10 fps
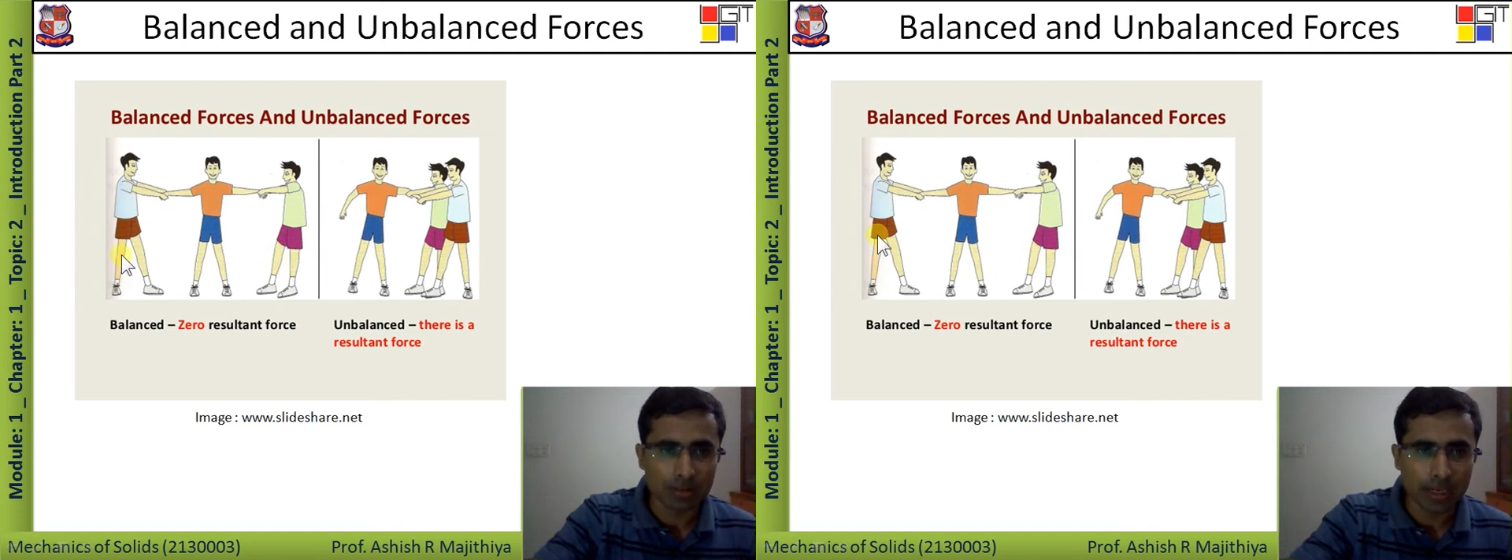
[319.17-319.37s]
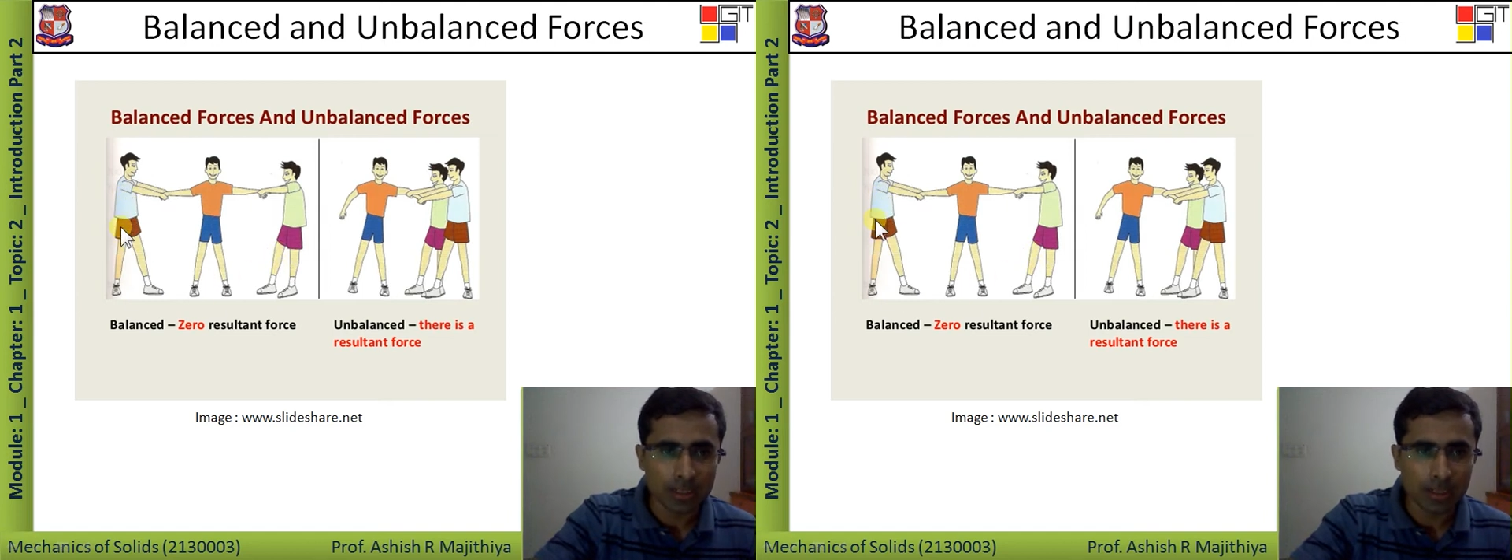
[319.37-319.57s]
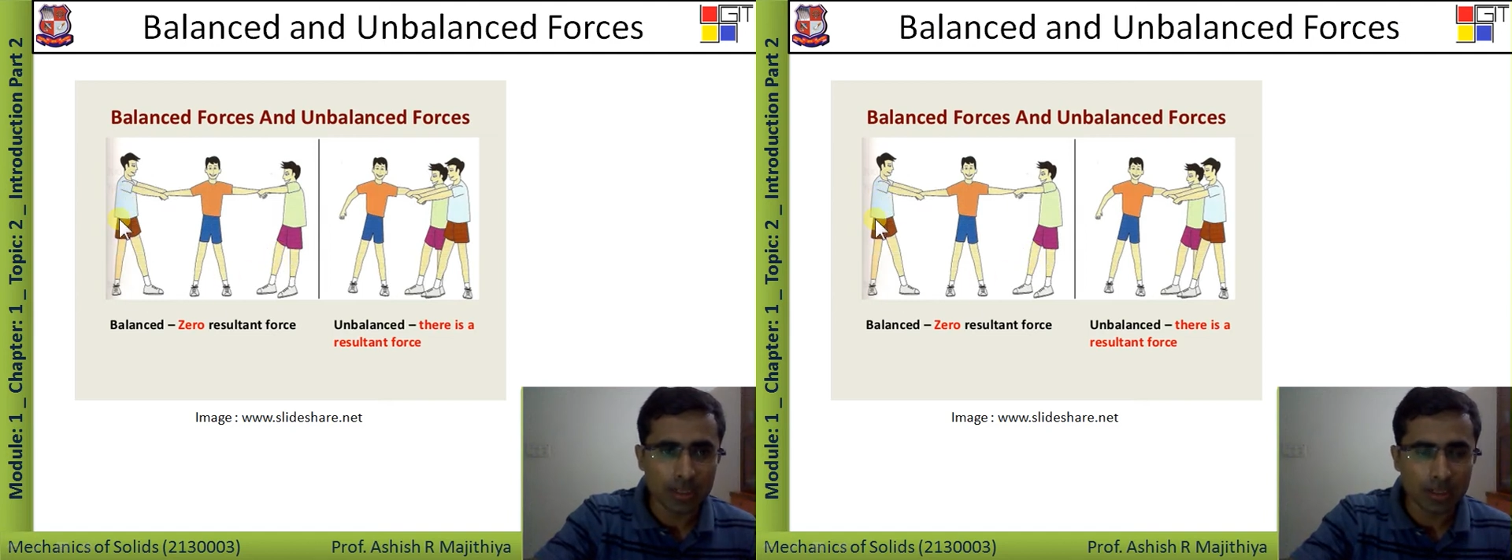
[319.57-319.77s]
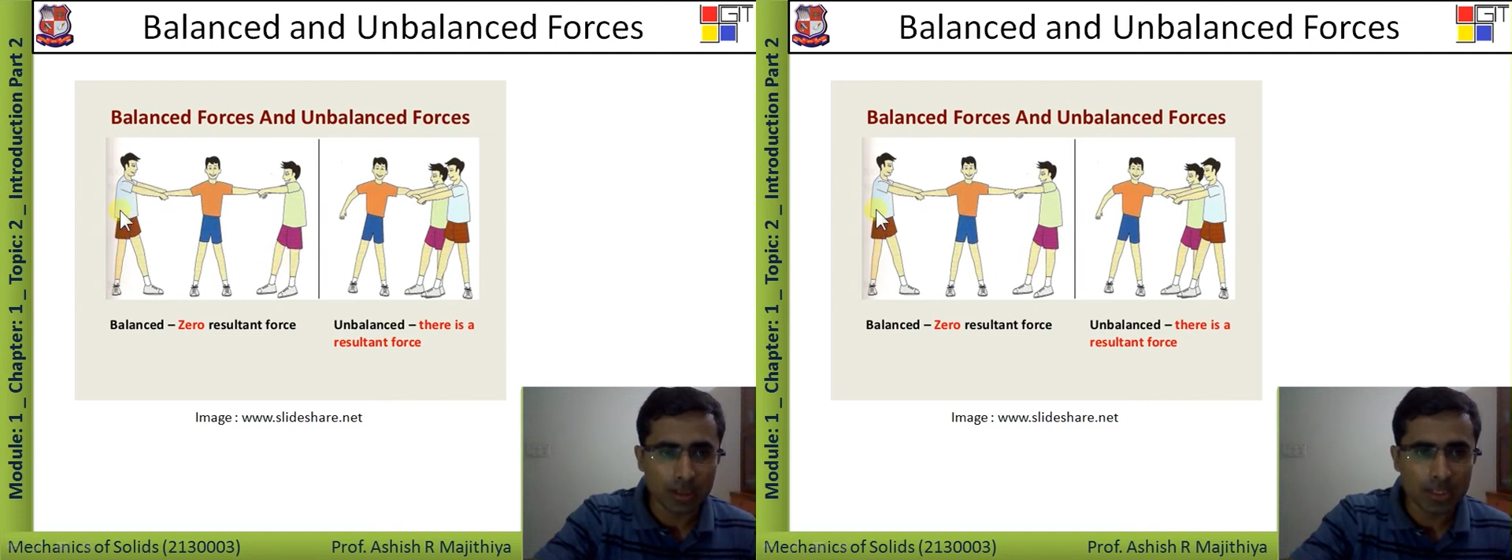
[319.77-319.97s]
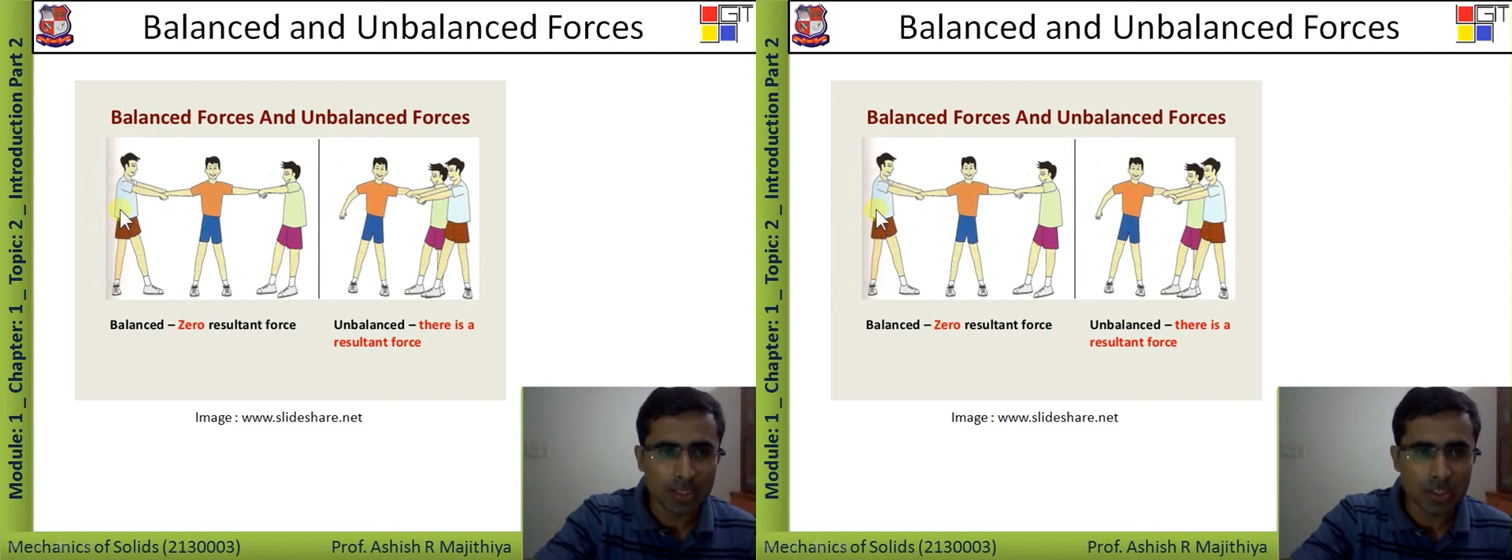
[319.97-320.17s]
Let's say
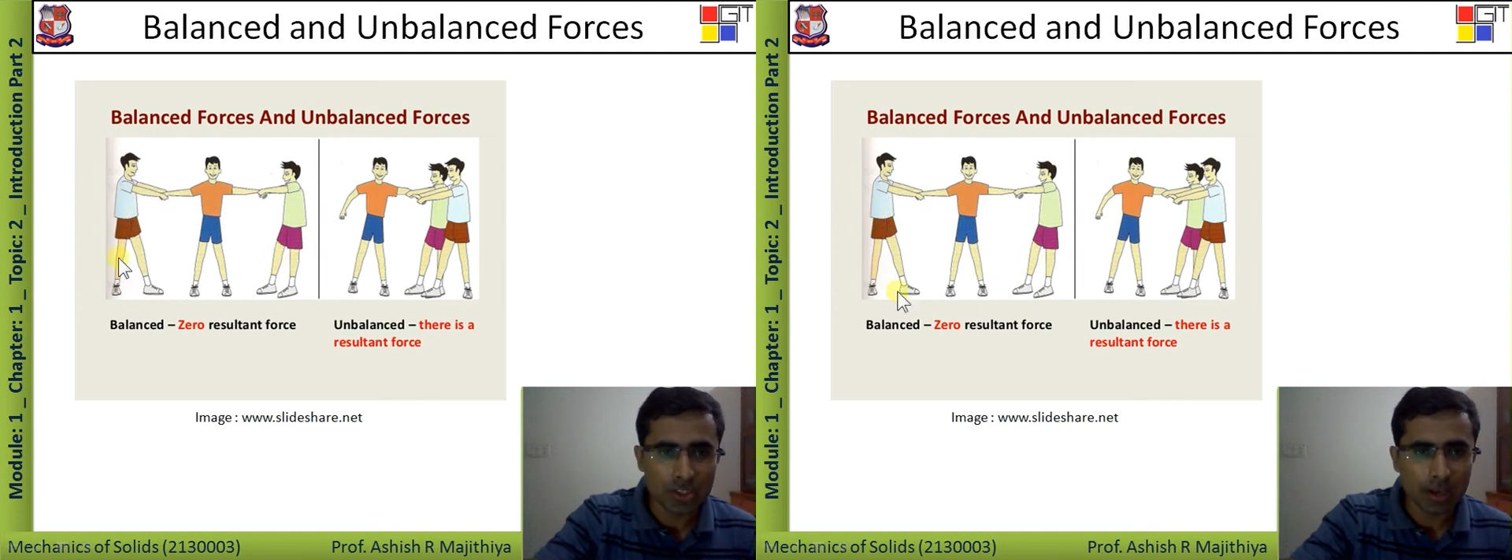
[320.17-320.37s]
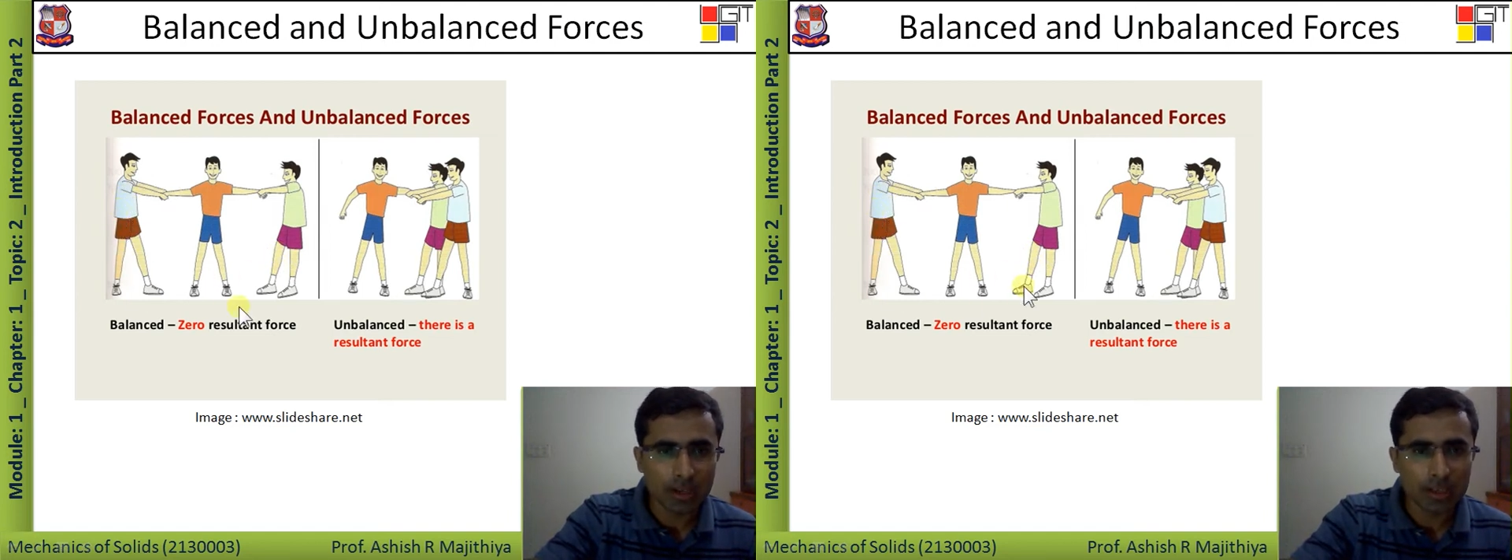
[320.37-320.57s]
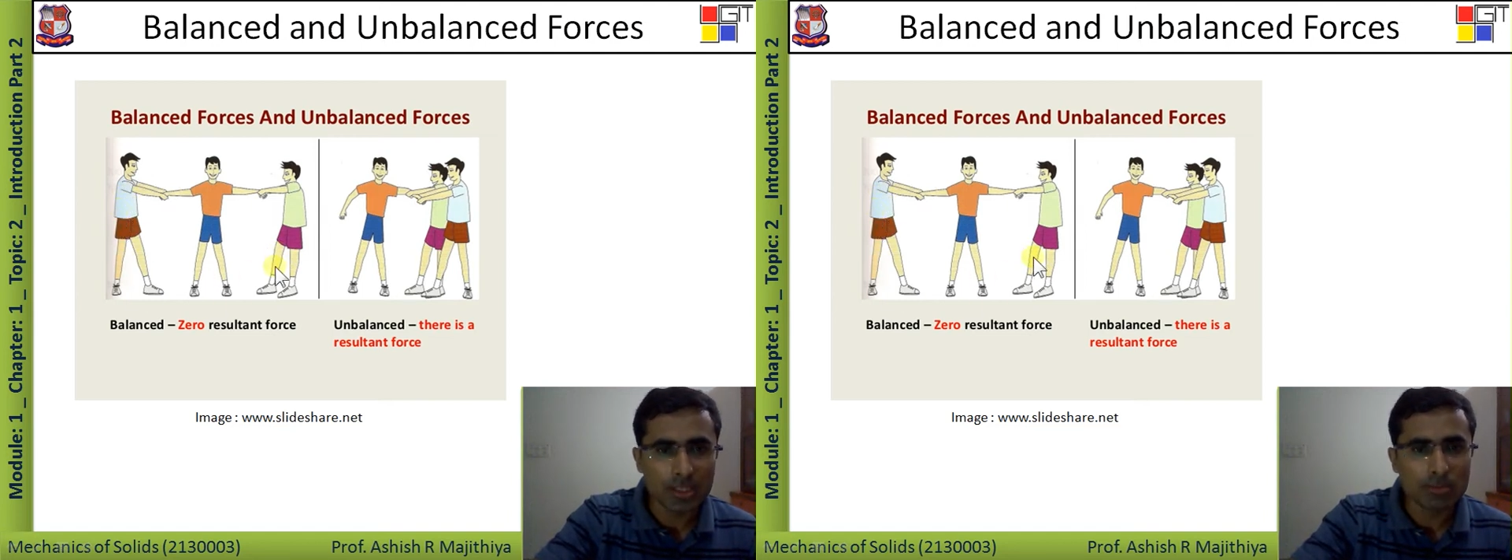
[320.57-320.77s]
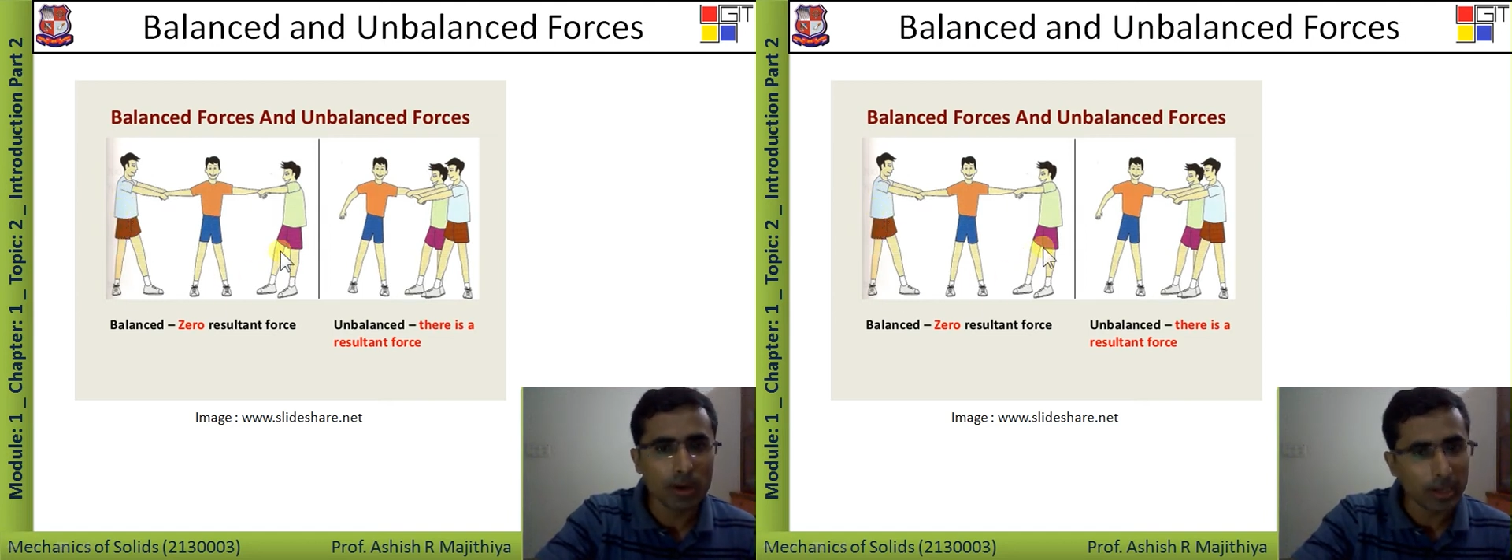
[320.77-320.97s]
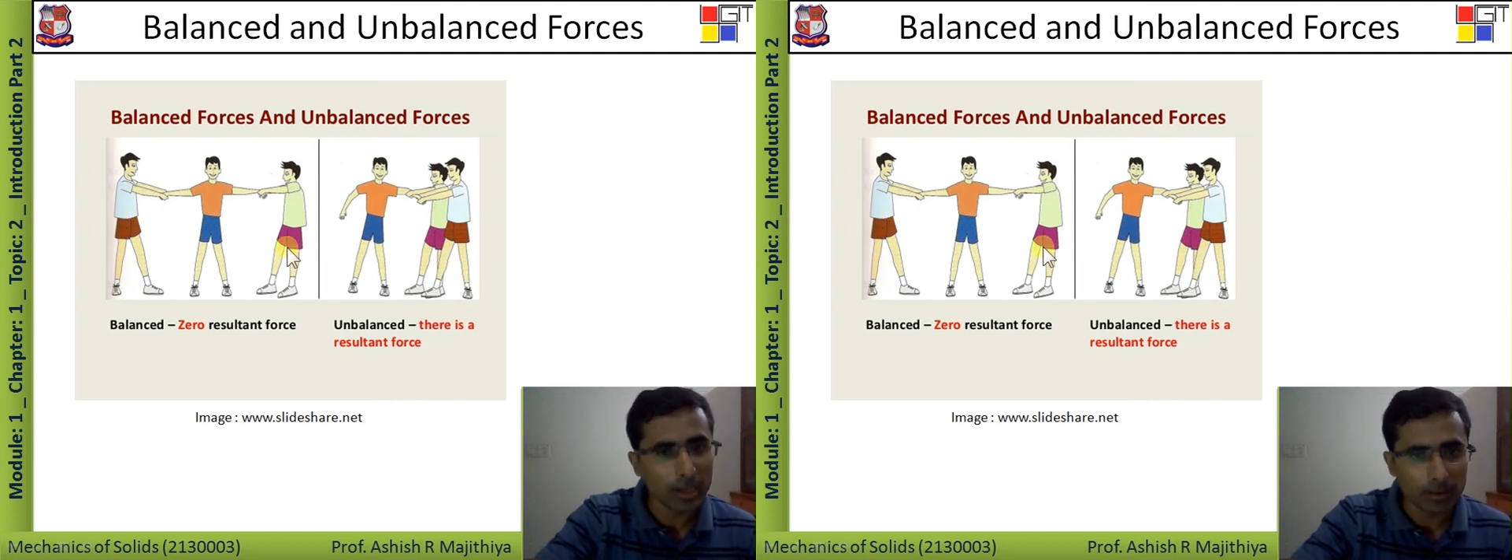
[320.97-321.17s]
his Chagan and his
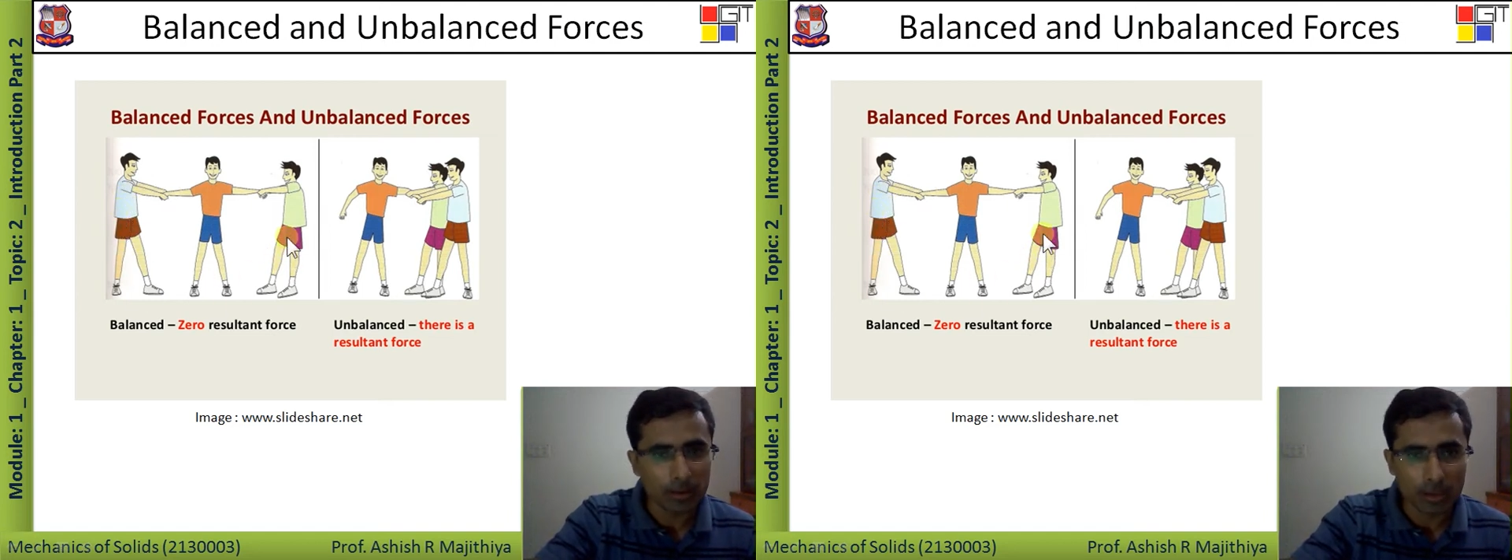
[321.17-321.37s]
Magan.